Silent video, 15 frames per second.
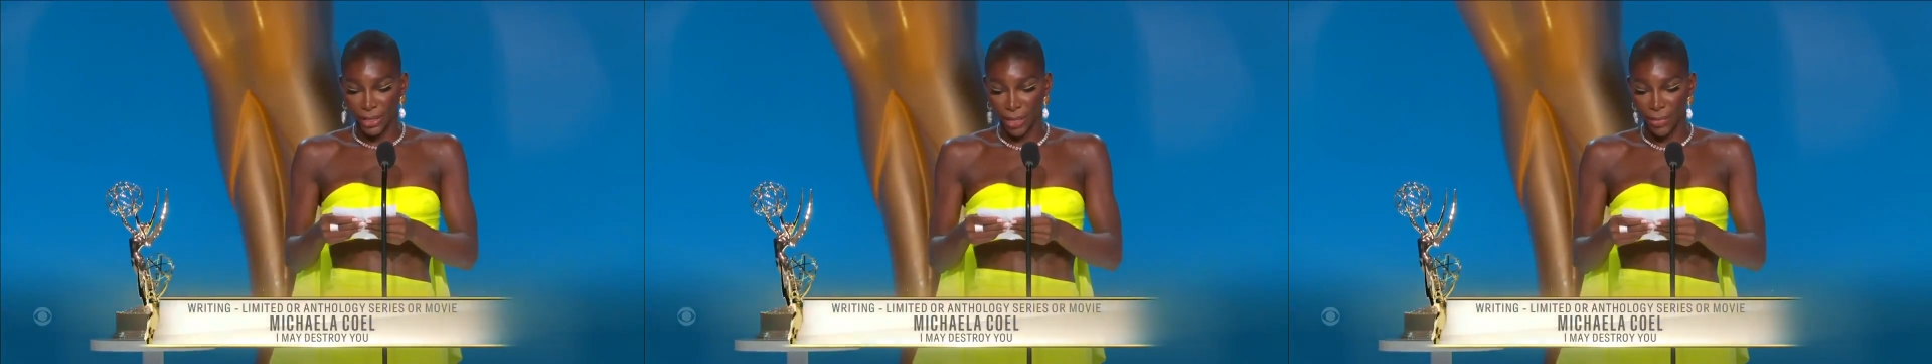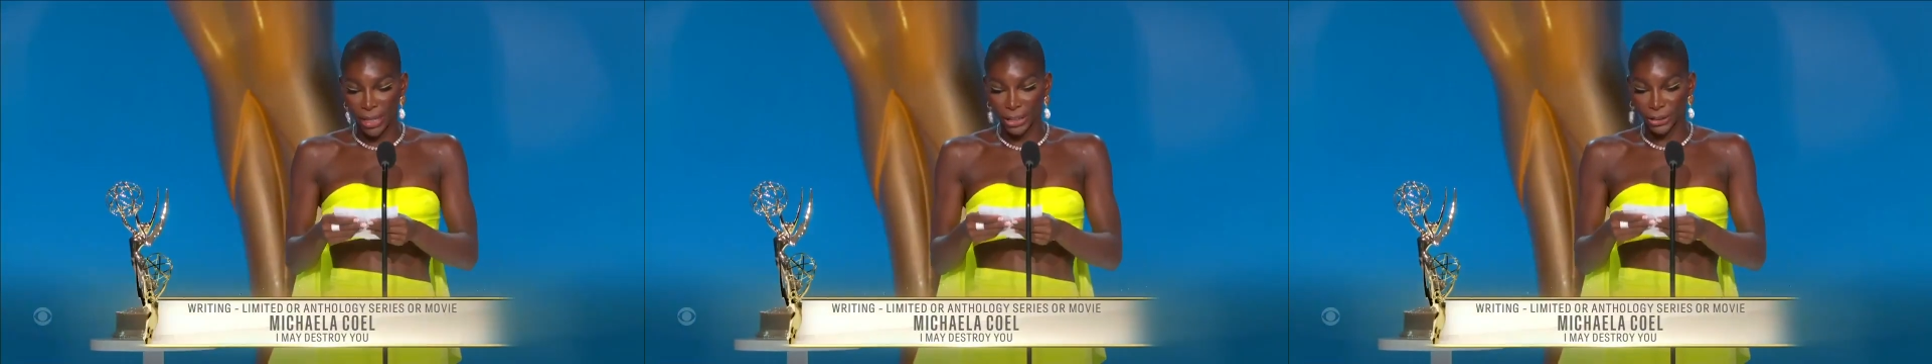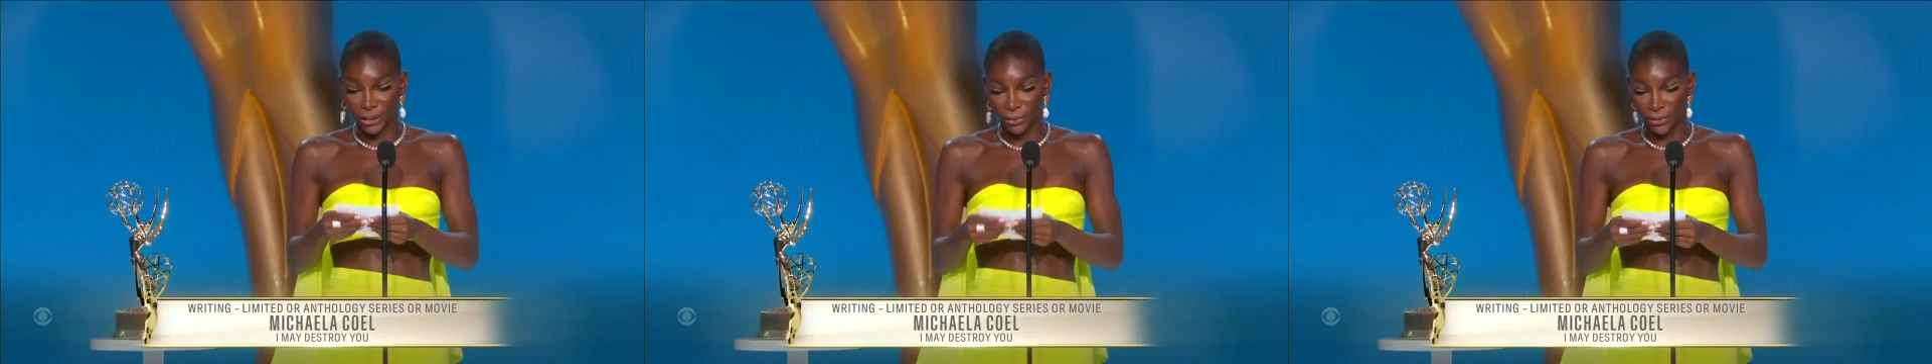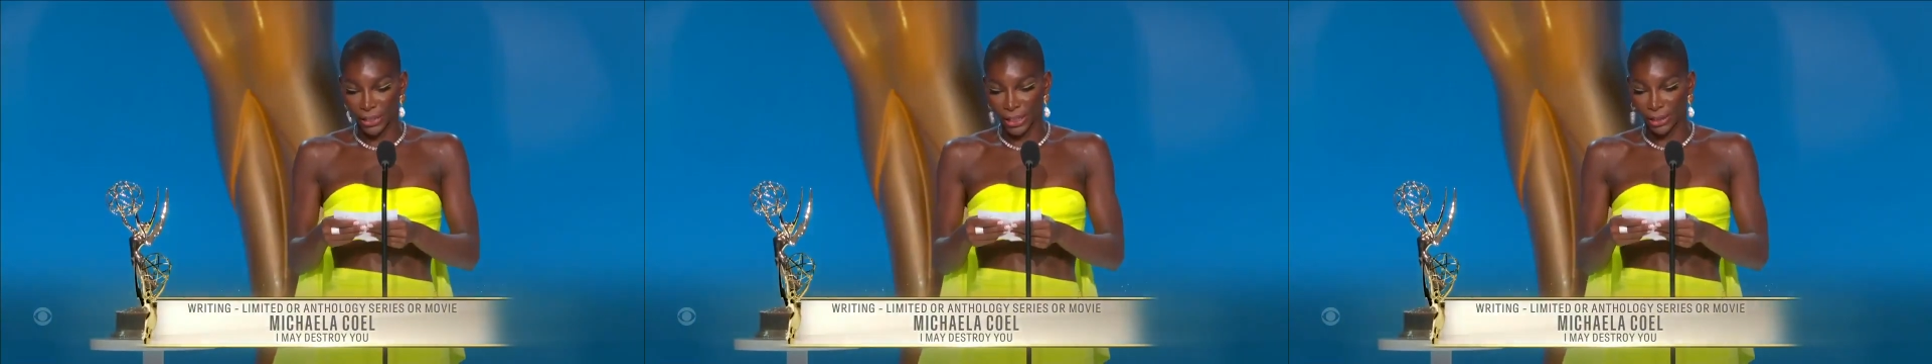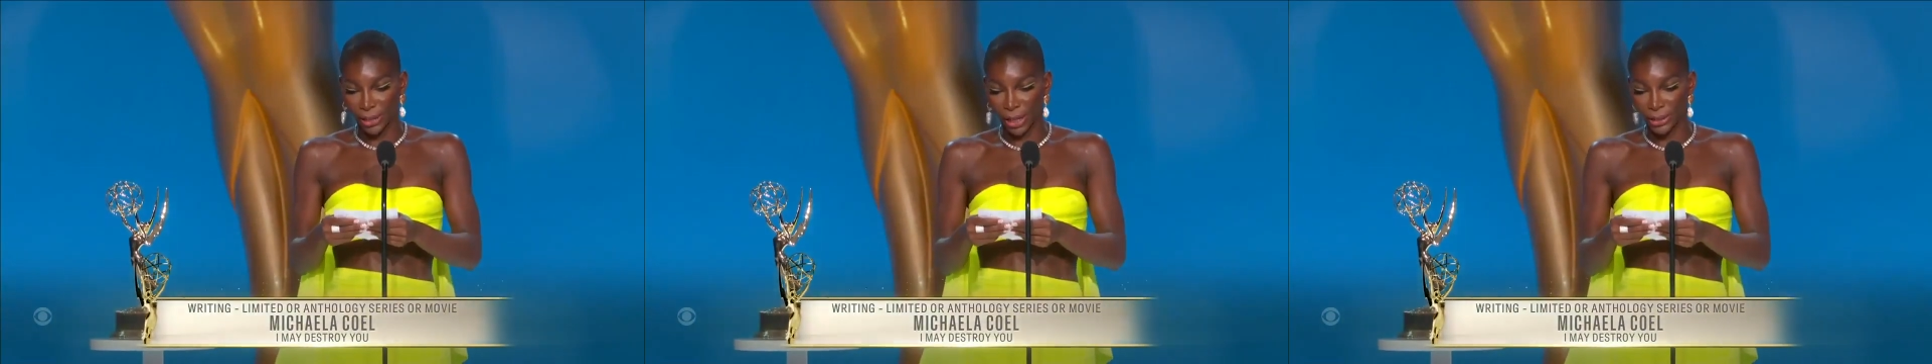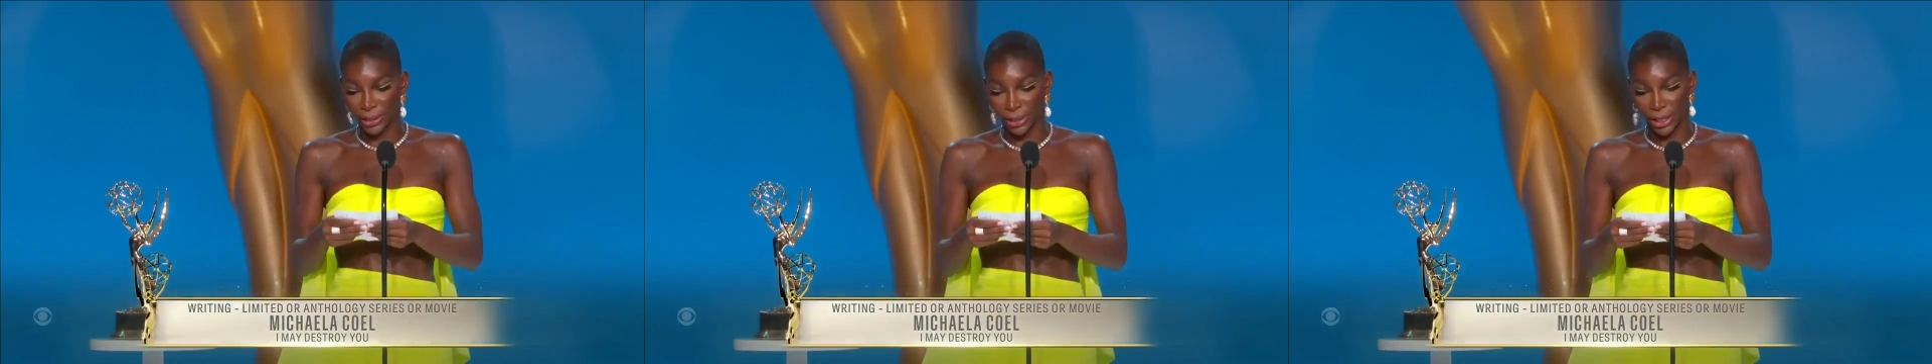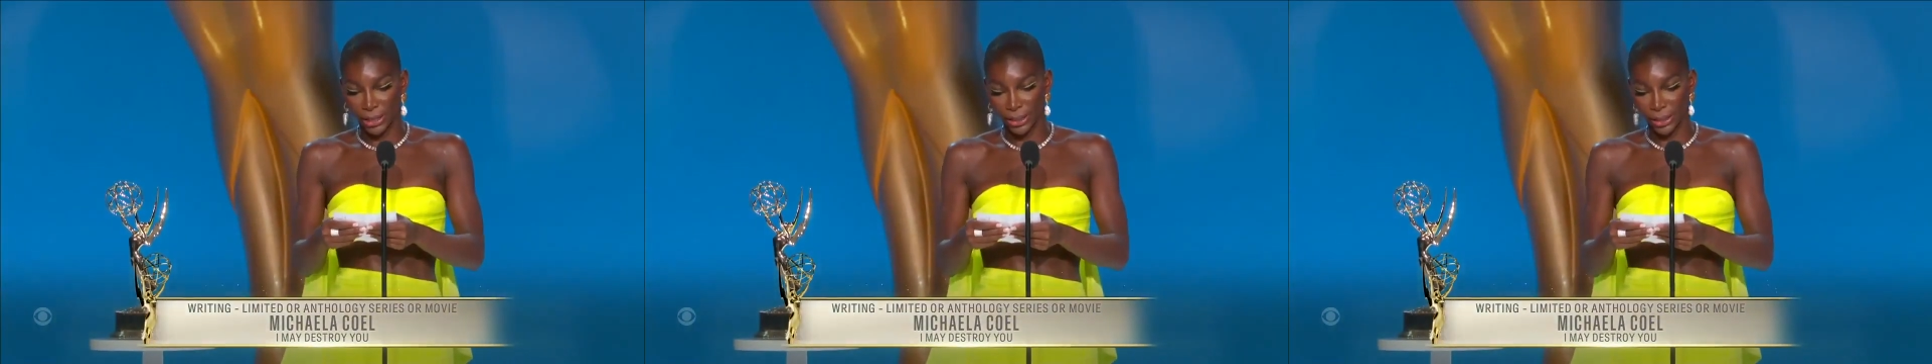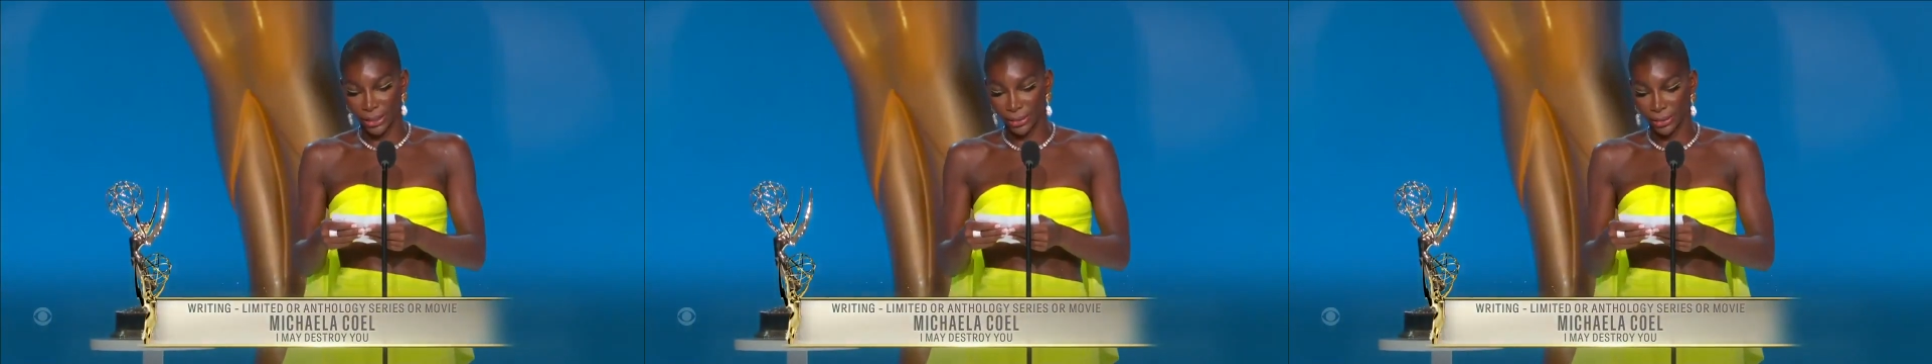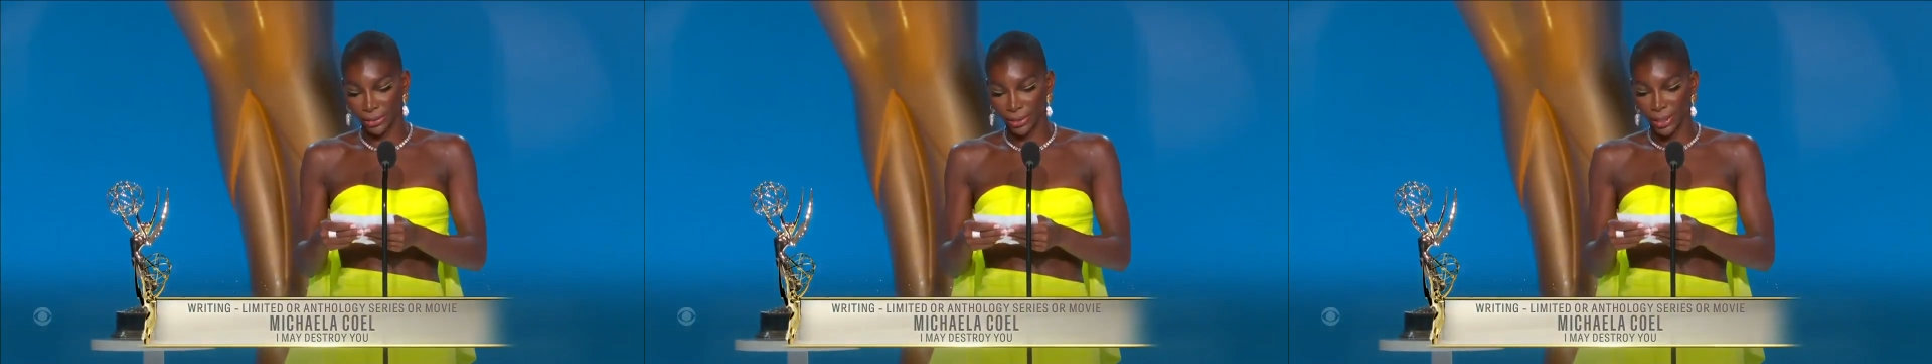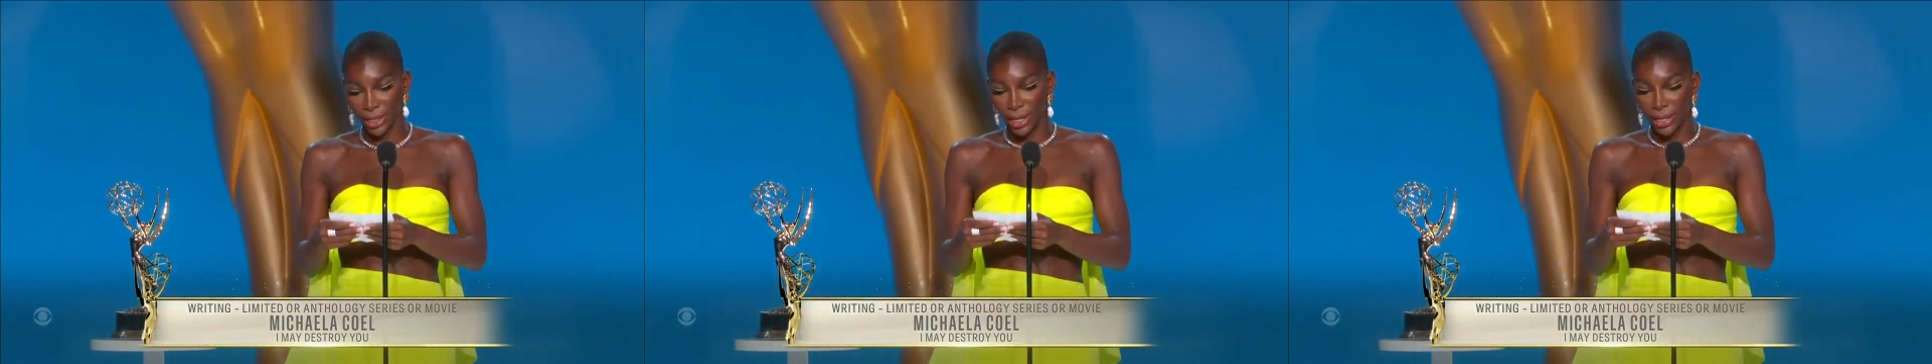that makes you feel uncertain,